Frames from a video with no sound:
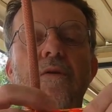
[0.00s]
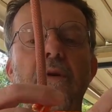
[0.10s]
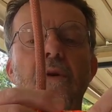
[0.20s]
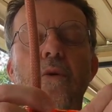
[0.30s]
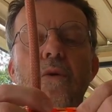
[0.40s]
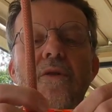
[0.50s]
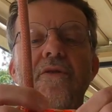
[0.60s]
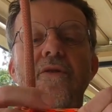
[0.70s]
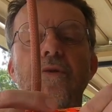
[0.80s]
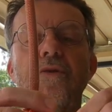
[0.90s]
cord
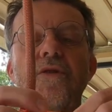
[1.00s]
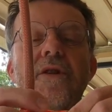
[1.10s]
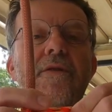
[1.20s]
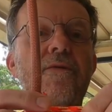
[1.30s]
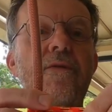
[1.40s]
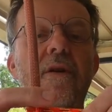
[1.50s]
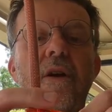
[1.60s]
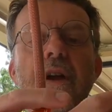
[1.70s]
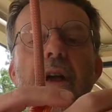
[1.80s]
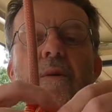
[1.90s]
is too stiff,
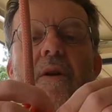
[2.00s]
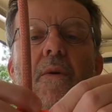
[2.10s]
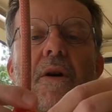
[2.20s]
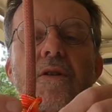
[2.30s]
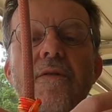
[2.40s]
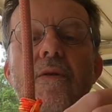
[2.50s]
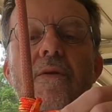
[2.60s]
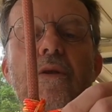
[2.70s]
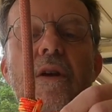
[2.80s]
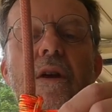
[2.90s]
it can be quite
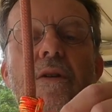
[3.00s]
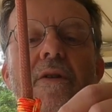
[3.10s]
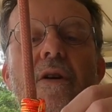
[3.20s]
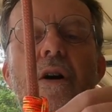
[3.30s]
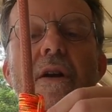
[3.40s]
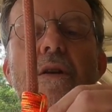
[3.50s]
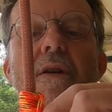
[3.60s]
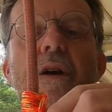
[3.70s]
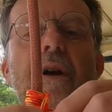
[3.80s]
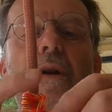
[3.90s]
difficult to get it to tighten
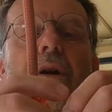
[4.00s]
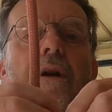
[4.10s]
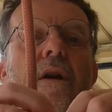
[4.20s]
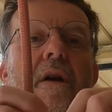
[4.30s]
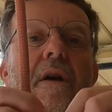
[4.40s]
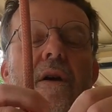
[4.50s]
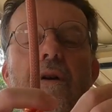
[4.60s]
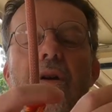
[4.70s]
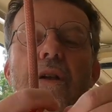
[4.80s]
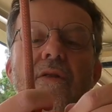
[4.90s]
down.
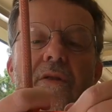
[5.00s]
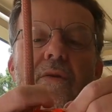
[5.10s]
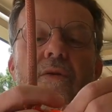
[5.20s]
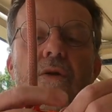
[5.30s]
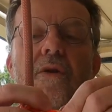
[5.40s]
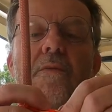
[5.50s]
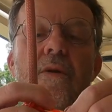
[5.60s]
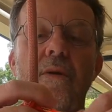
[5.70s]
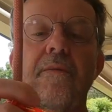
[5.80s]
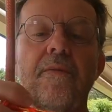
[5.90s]
You can still do it,
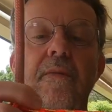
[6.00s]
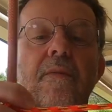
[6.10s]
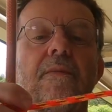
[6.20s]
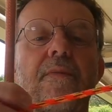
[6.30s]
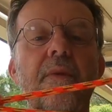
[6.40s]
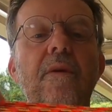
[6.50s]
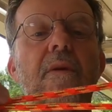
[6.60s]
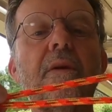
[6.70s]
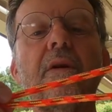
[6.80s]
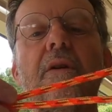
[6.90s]
but
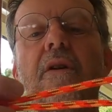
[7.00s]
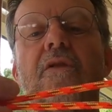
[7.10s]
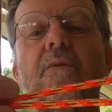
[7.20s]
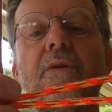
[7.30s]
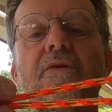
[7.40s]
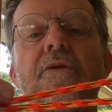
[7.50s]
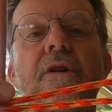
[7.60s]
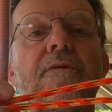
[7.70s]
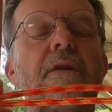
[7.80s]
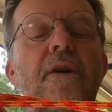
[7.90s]
it's worth trying
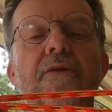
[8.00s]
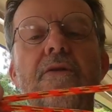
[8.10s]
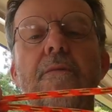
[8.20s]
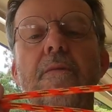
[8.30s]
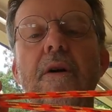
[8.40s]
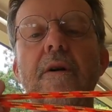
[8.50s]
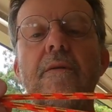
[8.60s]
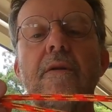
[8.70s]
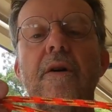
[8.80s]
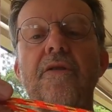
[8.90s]
to find some
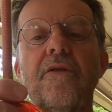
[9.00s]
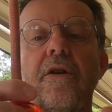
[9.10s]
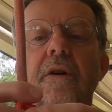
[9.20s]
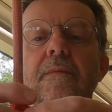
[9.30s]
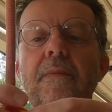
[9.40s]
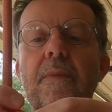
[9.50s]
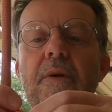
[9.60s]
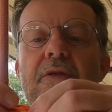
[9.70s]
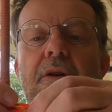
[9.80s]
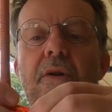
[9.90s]
nice
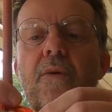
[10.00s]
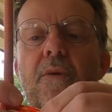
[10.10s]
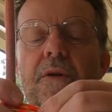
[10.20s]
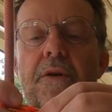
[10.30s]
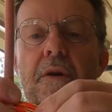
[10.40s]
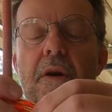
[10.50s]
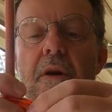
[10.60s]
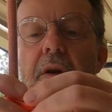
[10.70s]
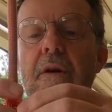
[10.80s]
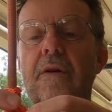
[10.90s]
prusik cord that
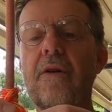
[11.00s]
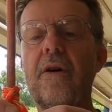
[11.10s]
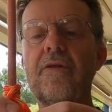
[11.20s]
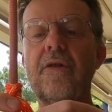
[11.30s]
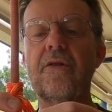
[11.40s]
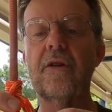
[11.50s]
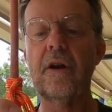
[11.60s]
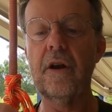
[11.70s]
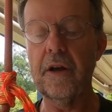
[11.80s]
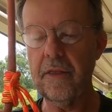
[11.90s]
ties easily
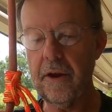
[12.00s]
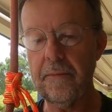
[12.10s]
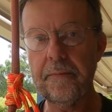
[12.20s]
like that.